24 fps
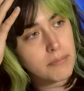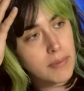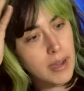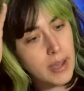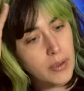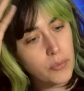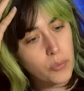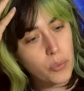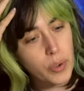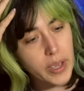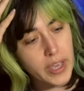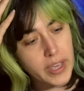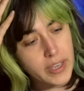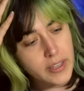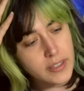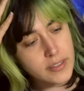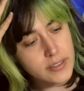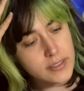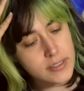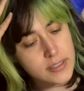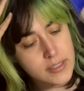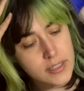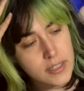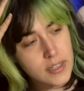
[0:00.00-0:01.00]
my
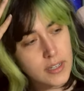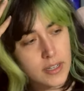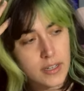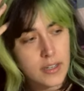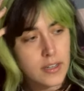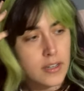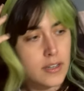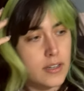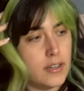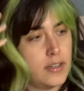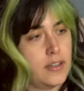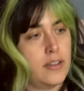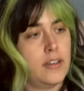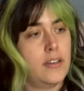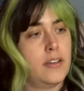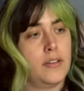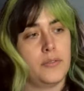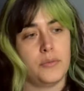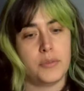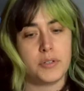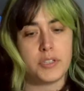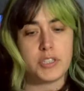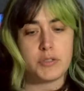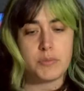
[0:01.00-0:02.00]
wings,
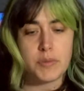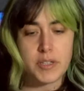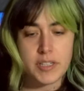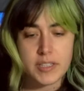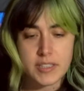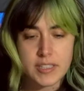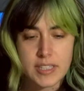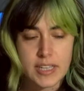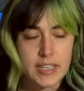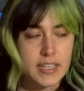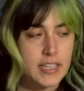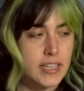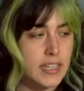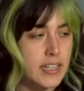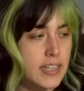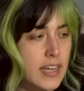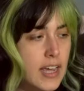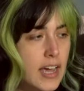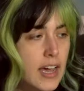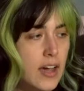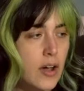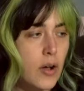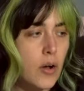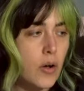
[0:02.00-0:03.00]
which means I can
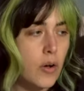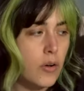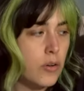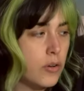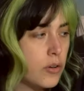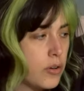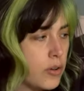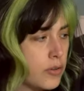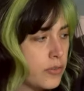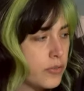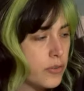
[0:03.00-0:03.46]
now